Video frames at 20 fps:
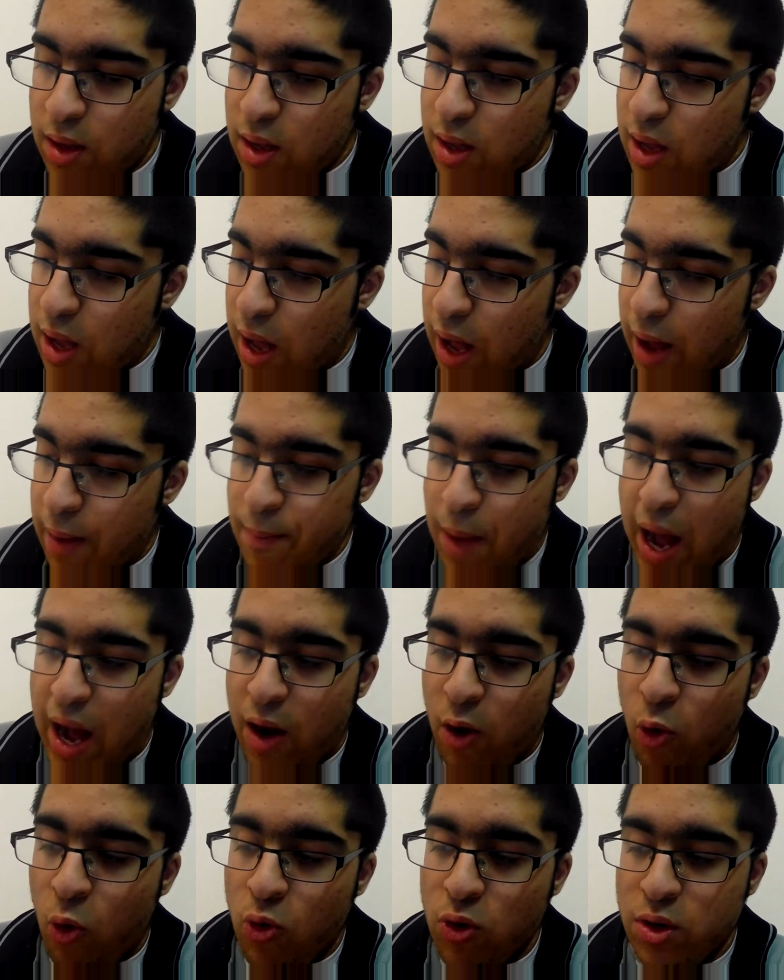
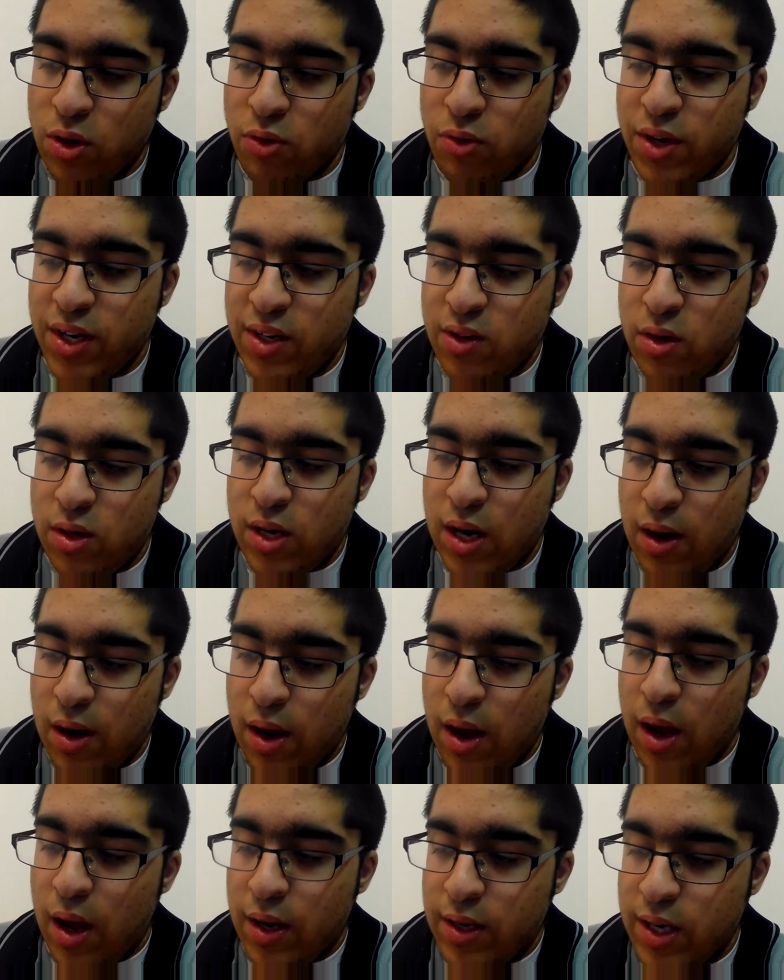At ordinary
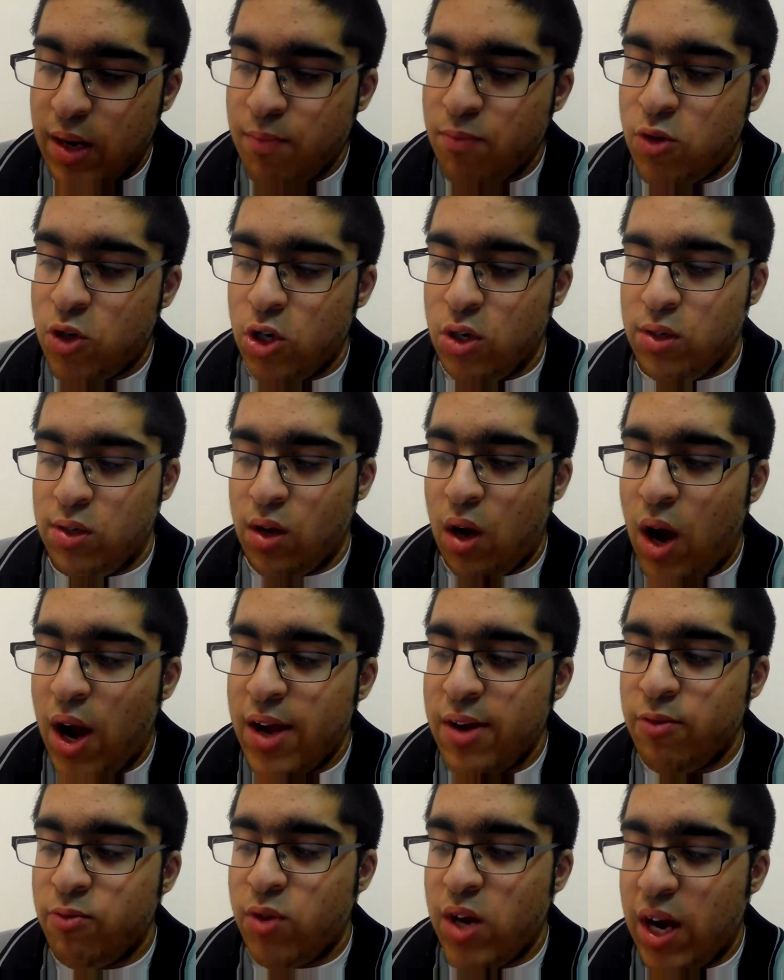temperatures,
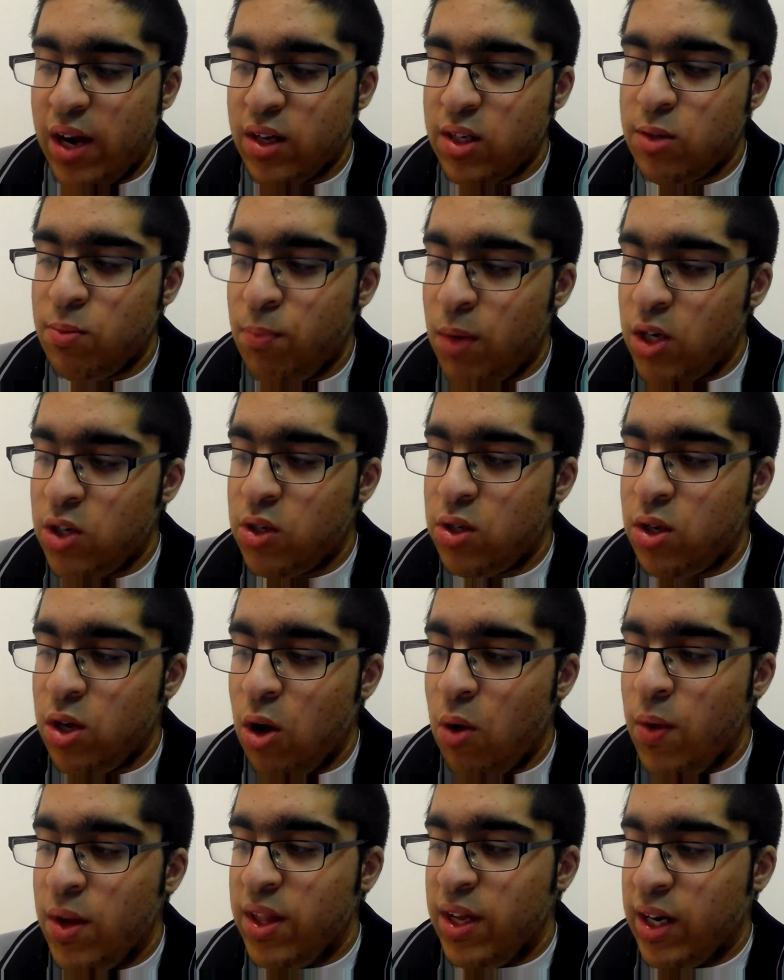iron reacts much
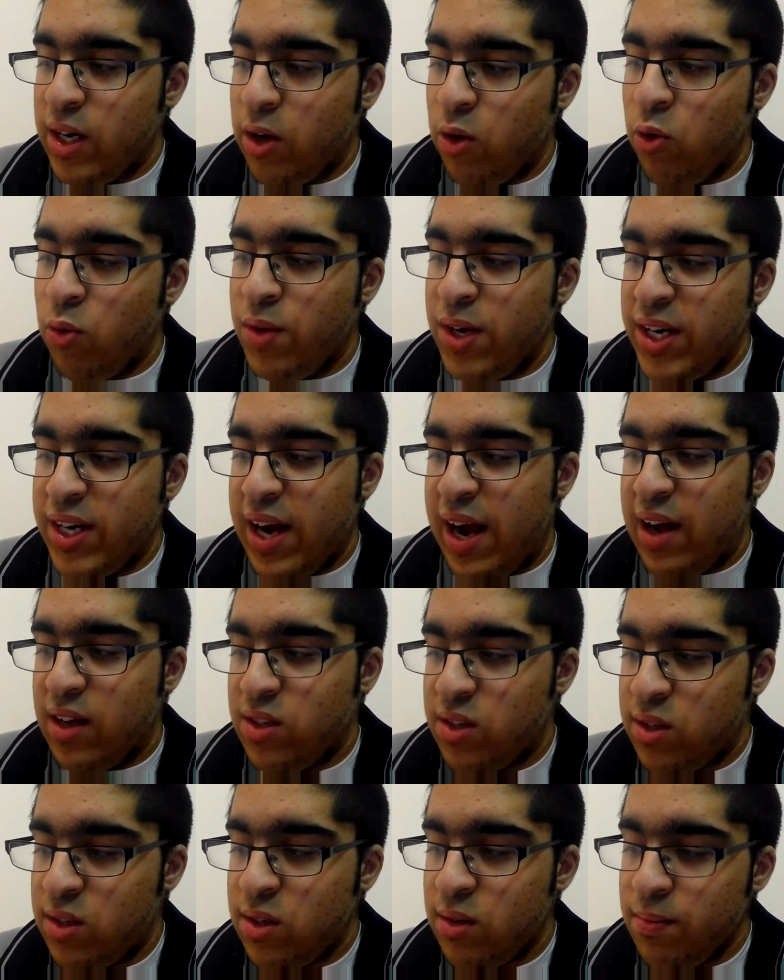slower than chlorine
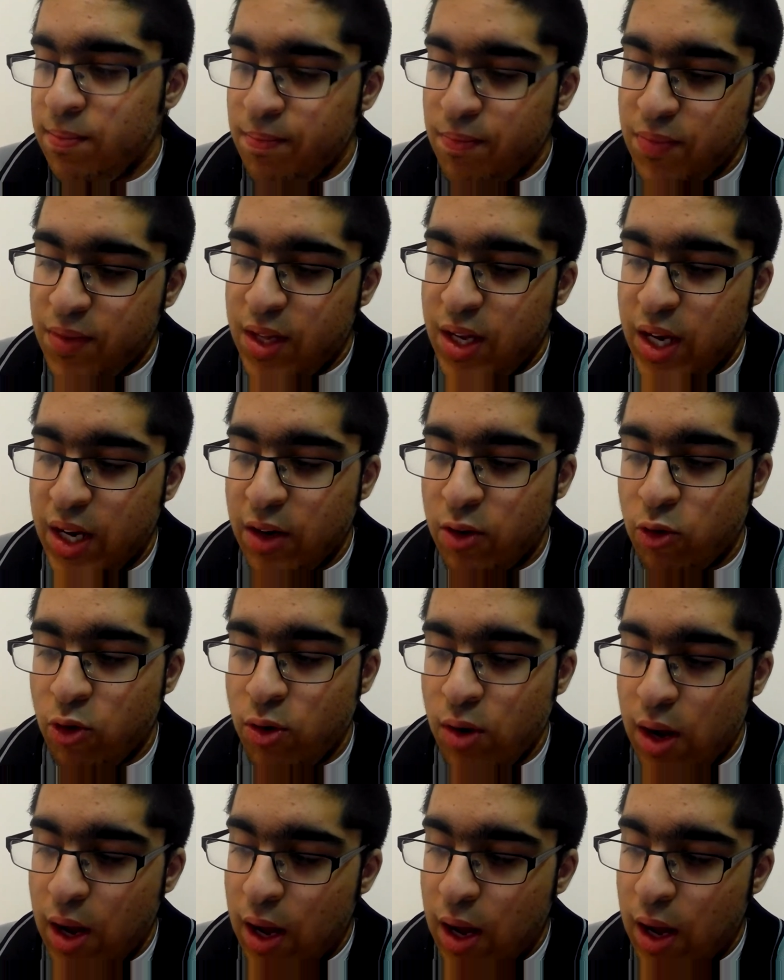gas in group.